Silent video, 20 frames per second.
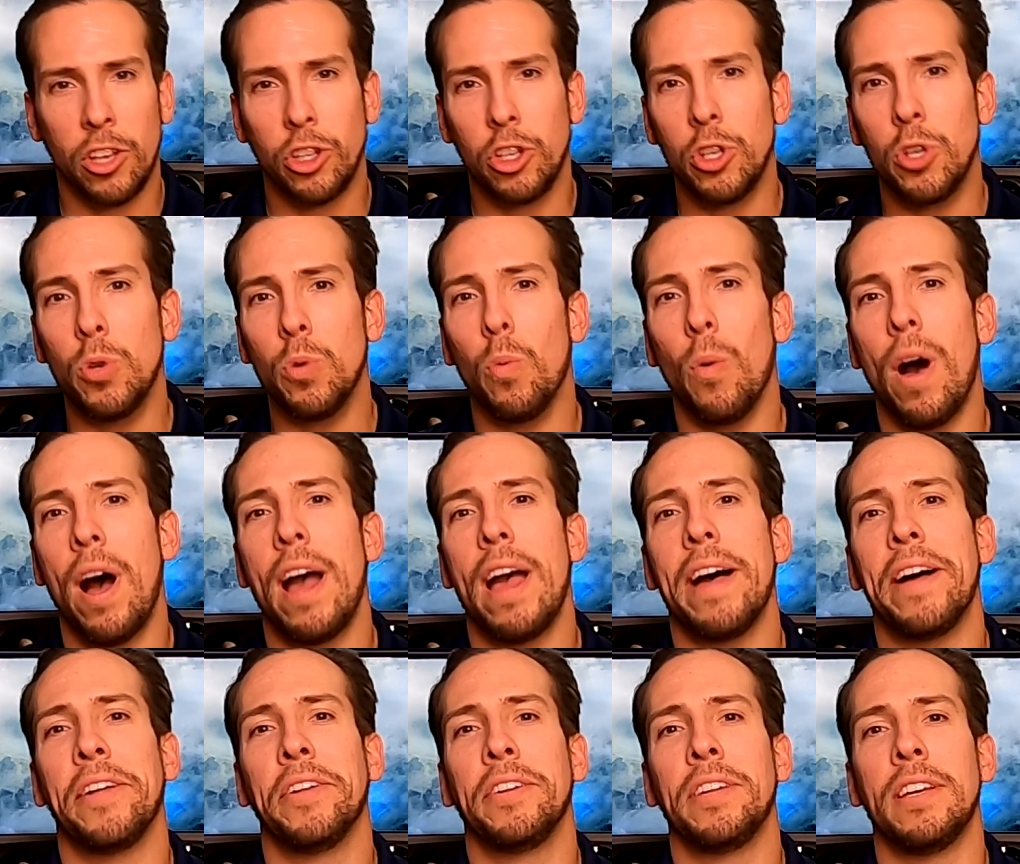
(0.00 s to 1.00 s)

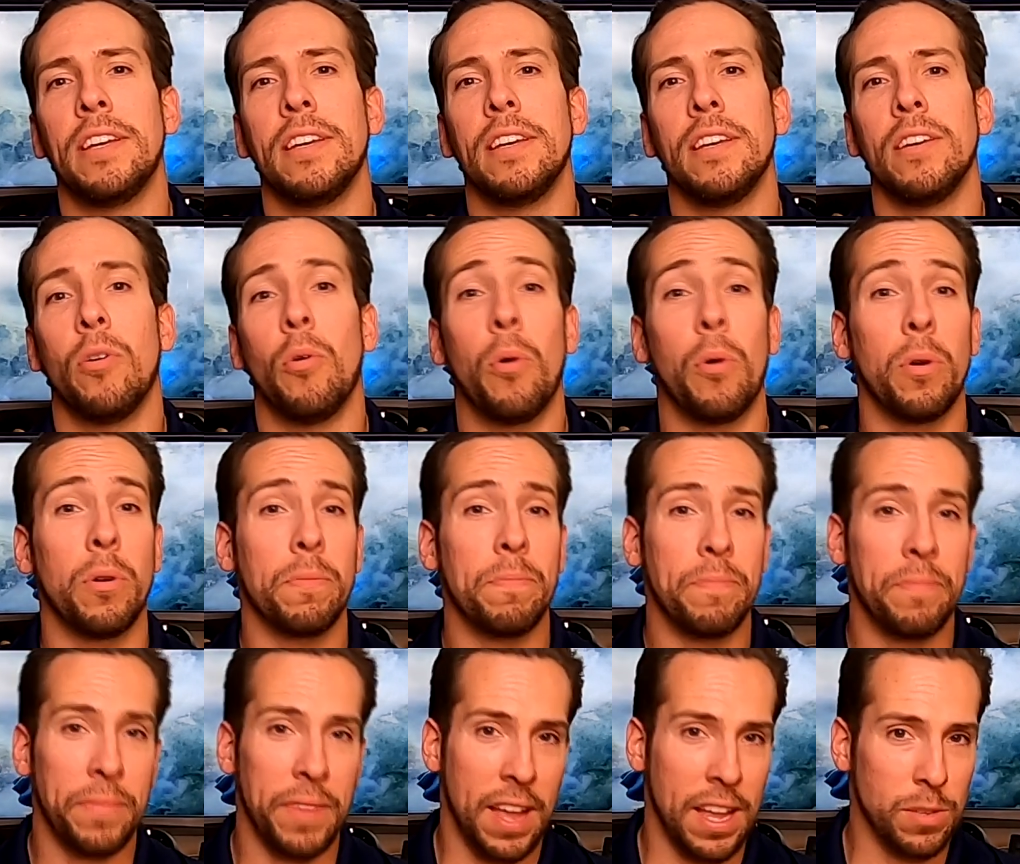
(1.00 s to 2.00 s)
Qyld, or
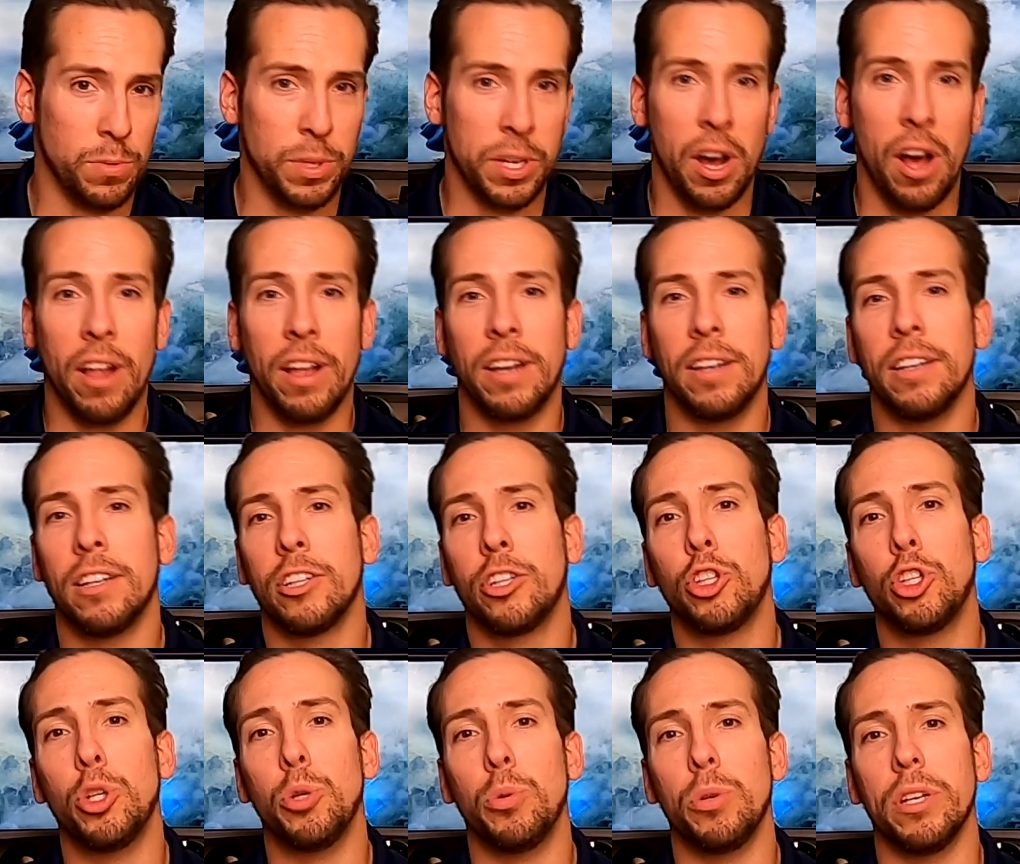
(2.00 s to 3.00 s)
as we call it,
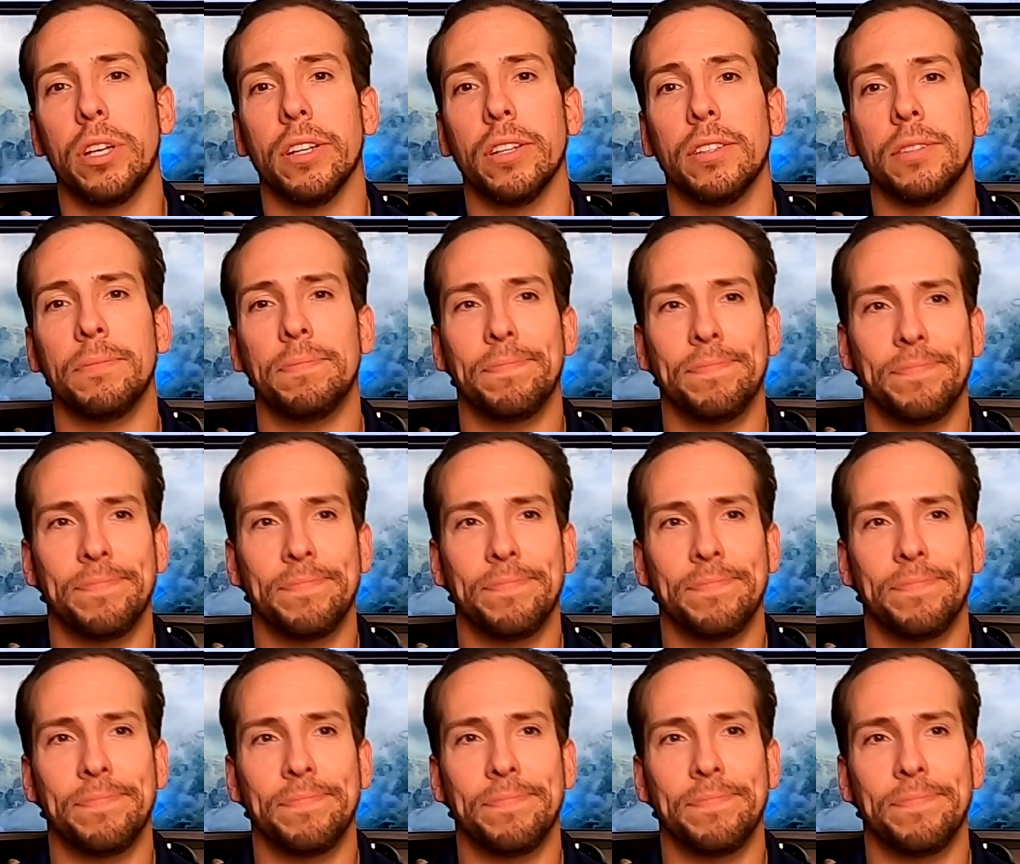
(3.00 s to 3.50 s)
Qyld.